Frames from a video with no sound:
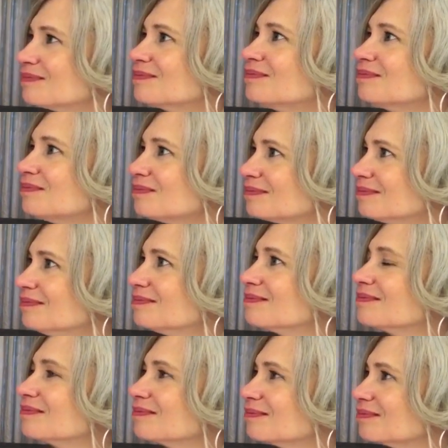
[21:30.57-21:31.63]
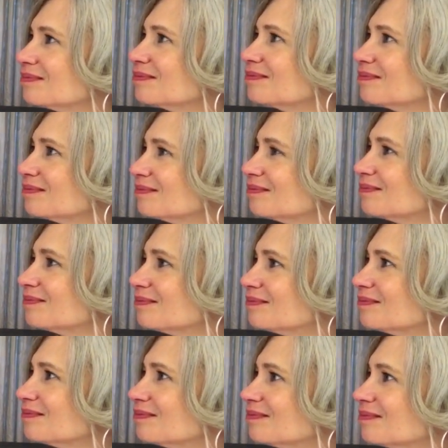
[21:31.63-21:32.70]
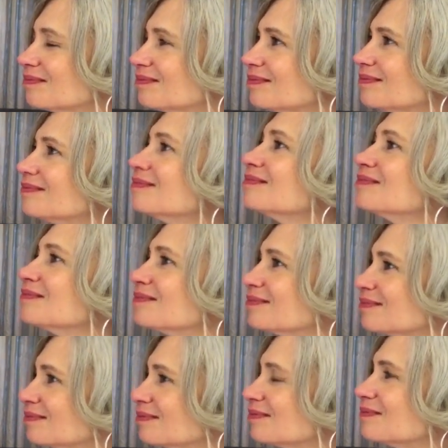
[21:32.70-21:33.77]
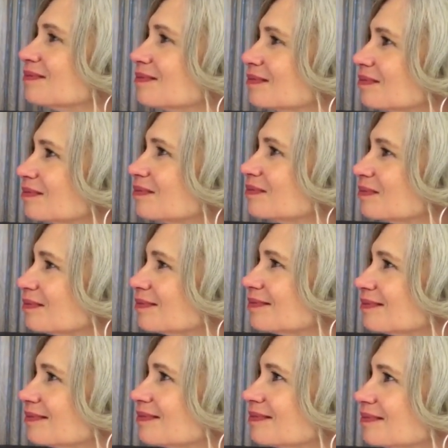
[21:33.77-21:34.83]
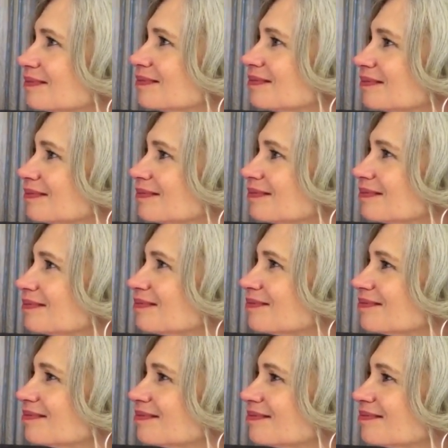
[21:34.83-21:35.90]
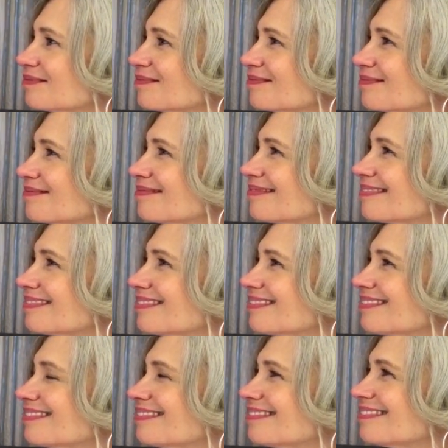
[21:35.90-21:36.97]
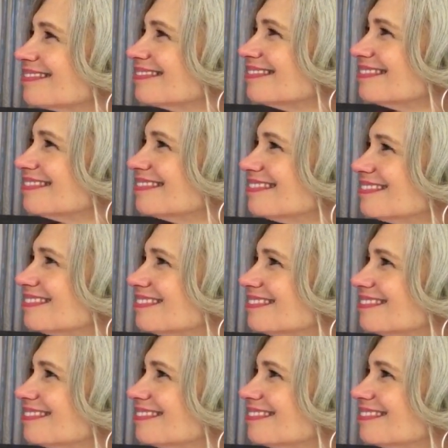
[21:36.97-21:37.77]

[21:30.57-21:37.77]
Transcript: This person isn't speaking.